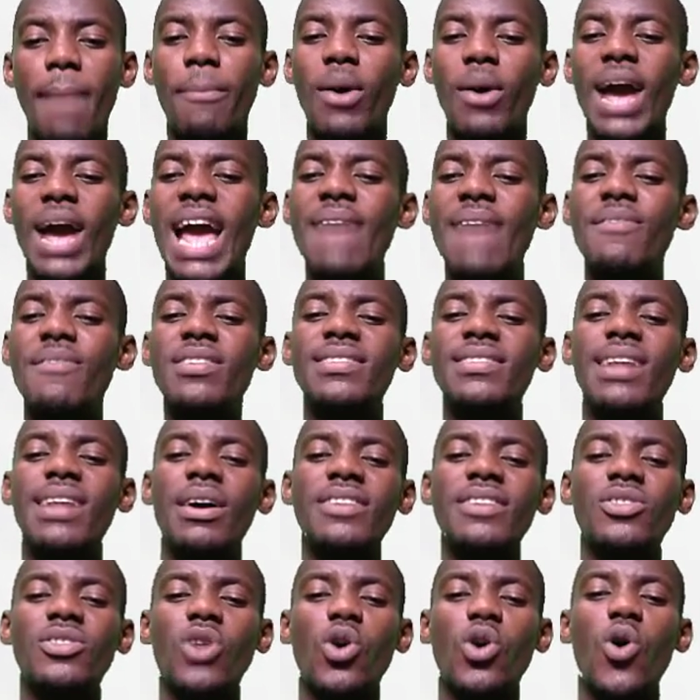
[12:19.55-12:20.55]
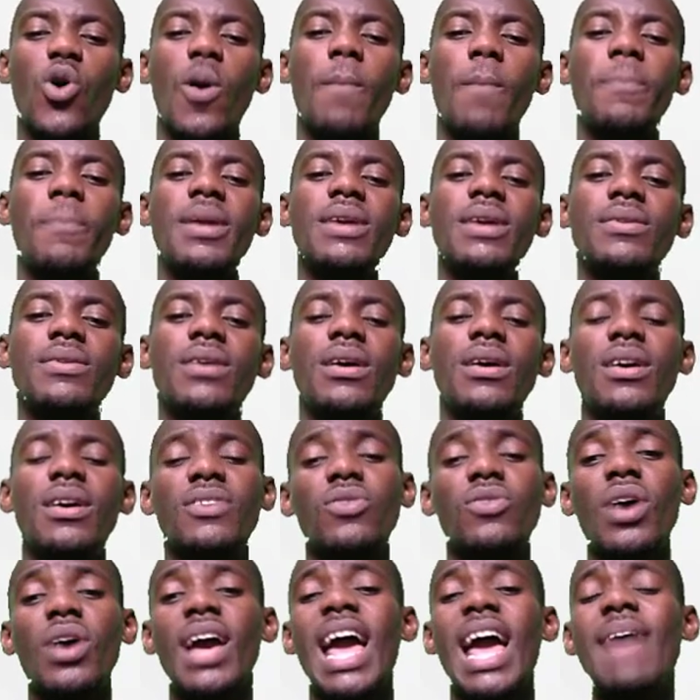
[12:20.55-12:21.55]
But every cell is not complete.
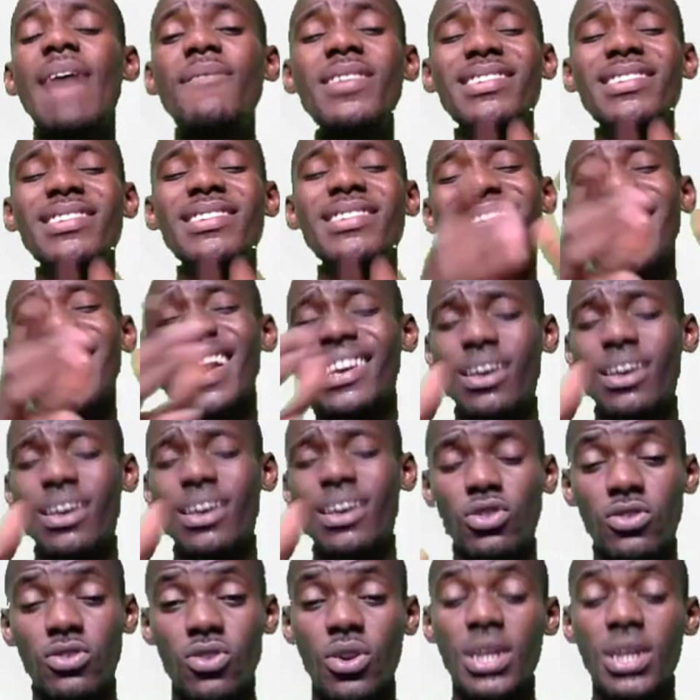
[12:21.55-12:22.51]
So every circuit,